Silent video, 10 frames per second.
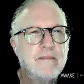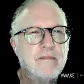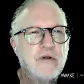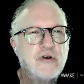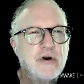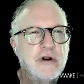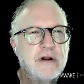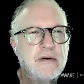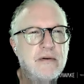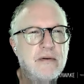Journey
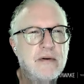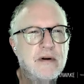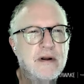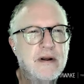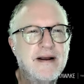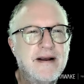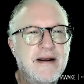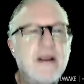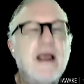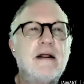to,
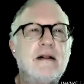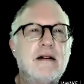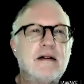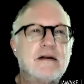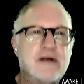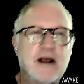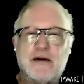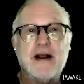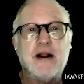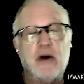the self.
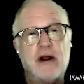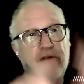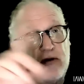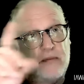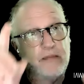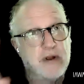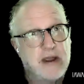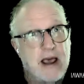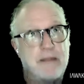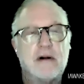Anyway, this
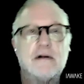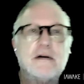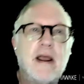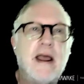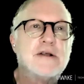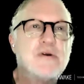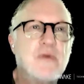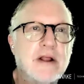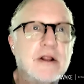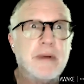capital S,
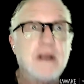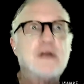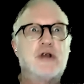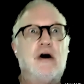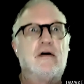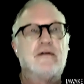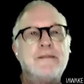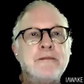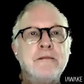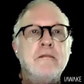right? The big self,
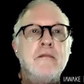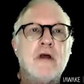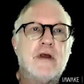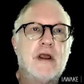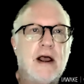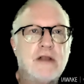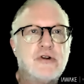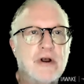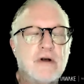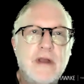the God self.